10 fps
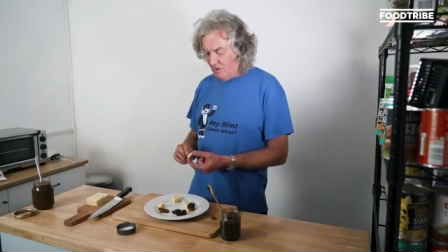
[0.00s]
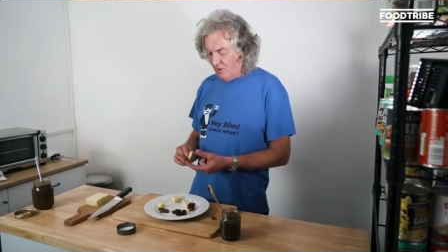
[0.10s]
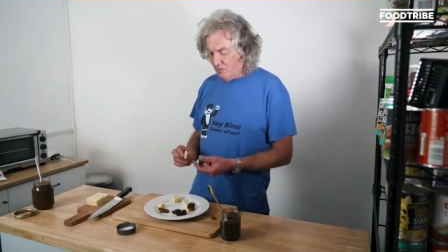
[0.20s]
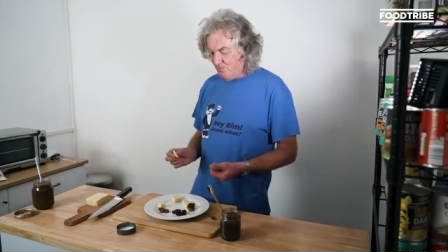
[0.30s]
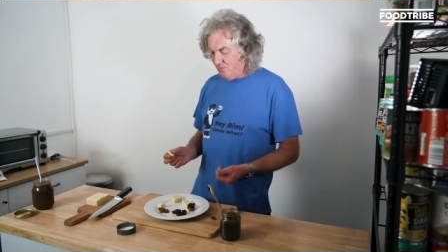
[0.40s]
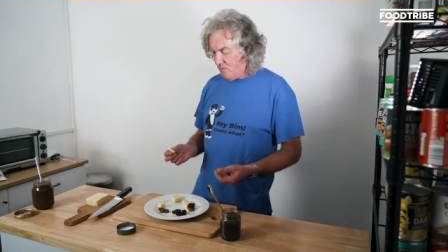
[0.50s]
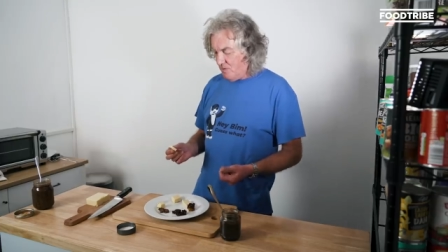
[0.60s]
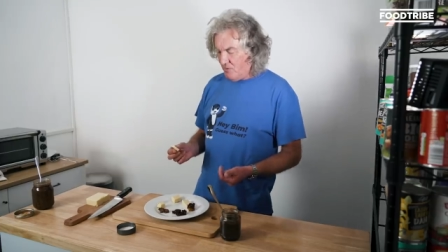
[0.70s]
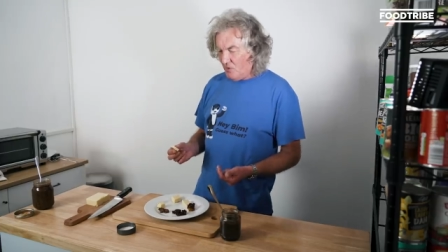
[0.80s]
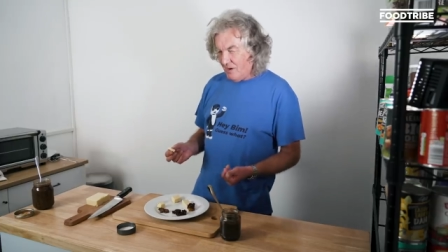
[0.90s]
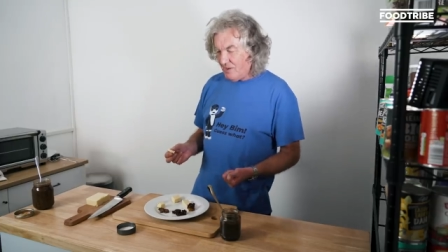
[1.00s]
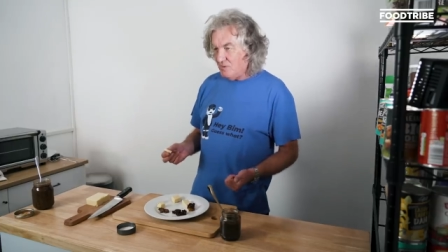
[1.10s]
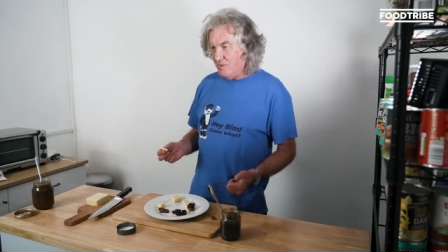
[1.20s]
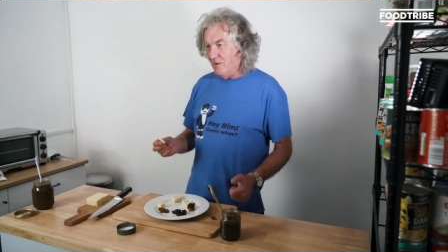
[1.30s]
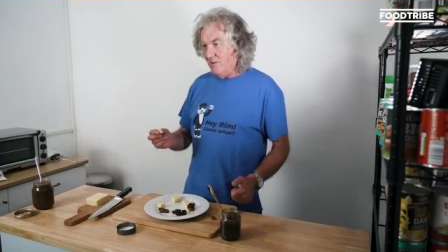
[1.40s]
gone before I
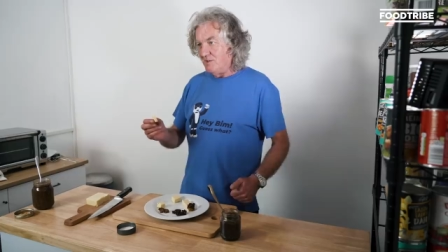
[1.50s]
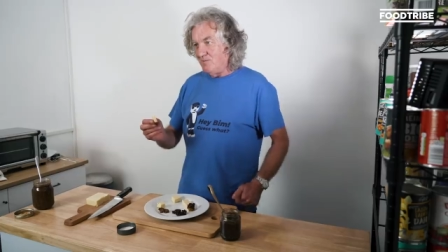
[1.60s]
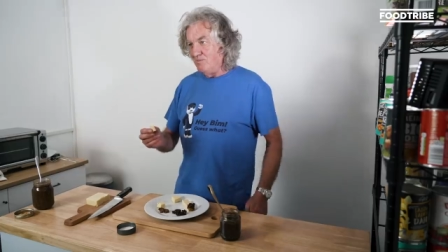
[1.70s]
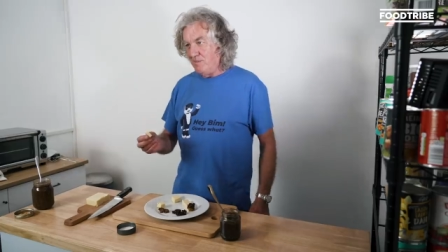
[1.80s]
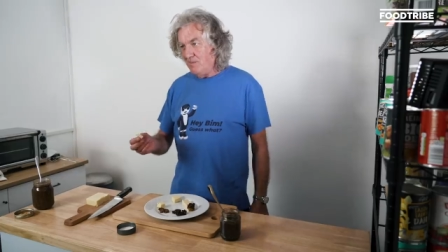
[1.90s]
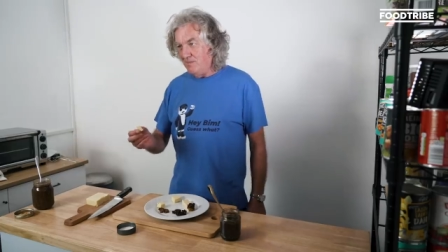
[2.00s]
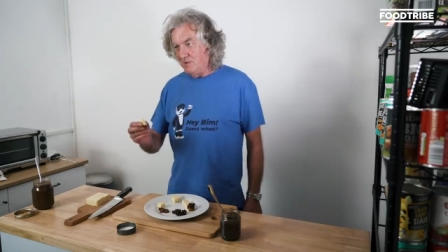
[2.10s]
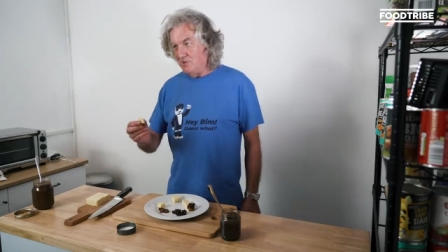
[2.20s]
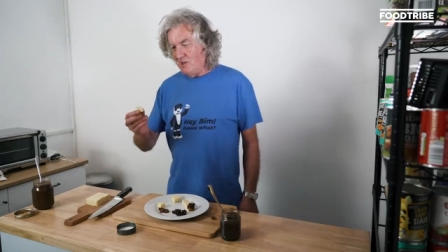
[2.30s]
experience Bim's